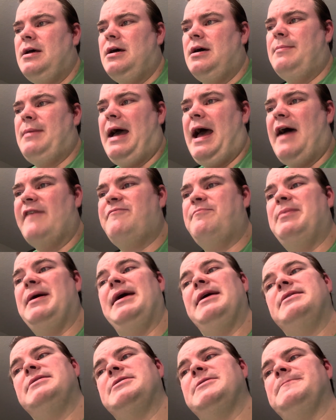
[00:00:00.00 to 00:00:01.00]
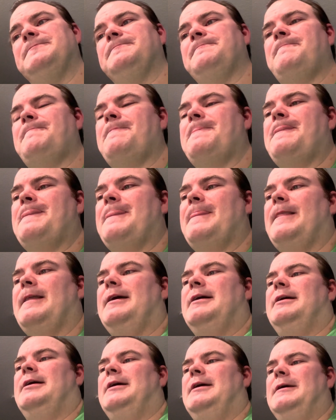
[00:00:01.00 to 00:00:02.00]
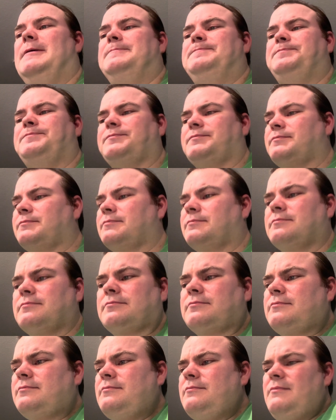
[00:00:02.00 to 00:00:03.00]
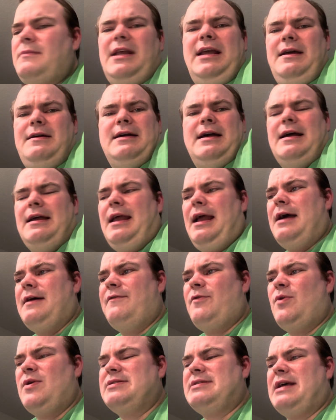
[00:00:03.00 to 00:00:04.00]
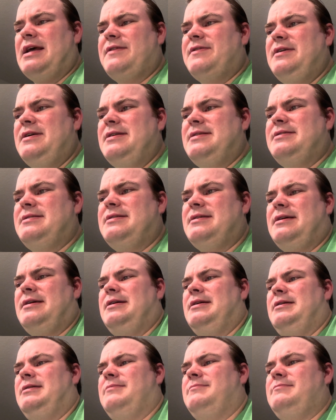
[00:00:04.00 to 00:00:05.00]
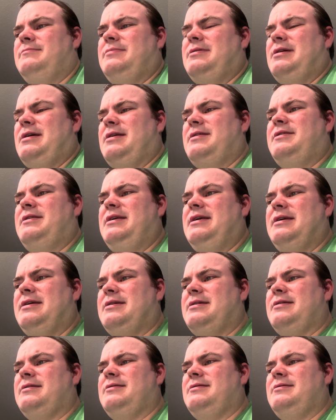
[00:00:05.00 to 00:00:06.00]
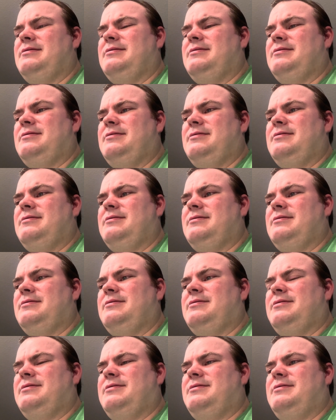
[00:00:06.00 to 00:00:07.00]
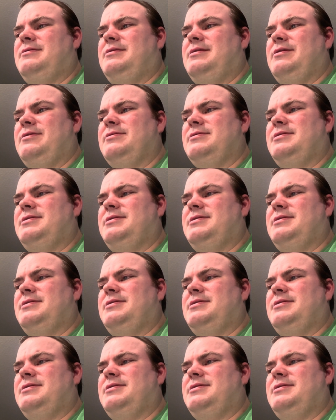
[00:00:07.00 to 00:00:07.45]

Half Baked. Um, yeah, I've always liked this. I think there's